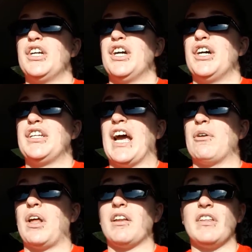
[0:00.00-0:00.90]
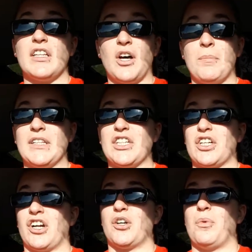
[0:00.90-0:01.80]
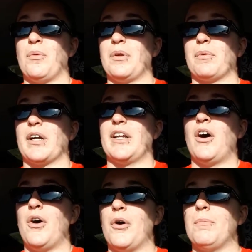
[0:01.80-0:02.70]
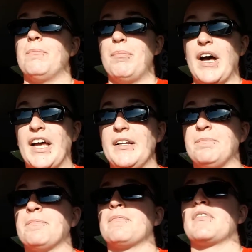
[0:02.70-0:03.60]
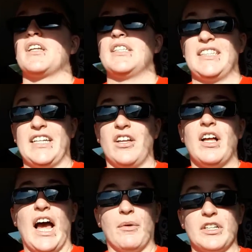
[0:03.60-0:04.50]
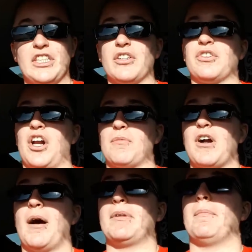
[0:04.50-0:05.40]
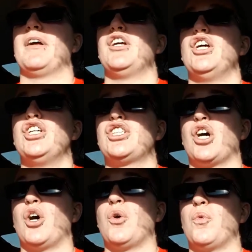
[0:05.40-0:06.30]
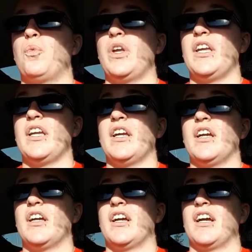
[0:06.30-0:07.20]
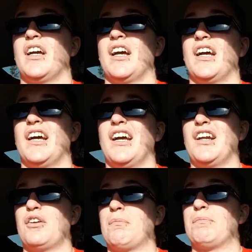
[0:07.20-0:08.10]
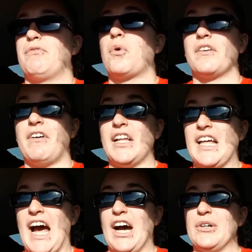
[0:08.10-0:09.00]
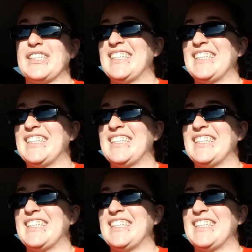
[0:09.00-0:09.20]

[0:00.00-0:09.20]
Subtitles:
Now, none of the elopements occurred while we were at home, but still, our children are a problem. So we fortified the house.